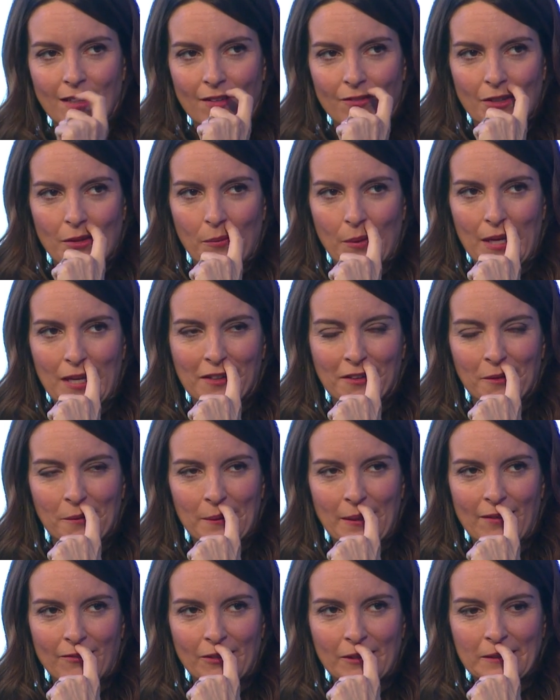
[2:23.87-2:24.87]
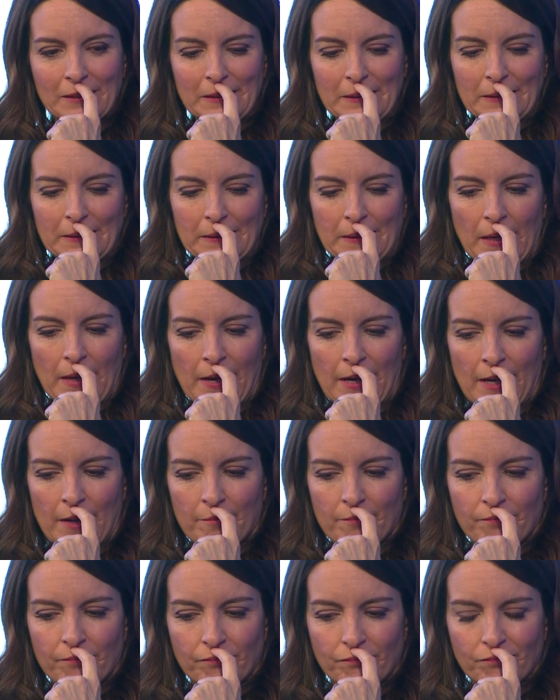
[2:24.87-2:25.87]
every week or whatever.
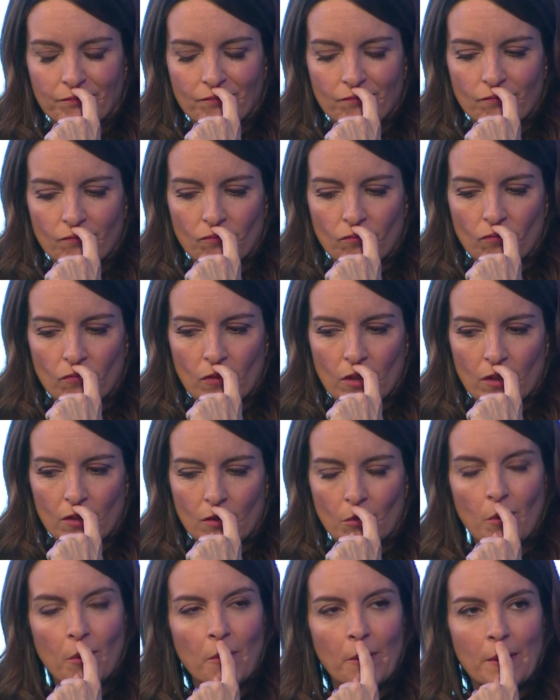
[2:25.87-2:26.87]
What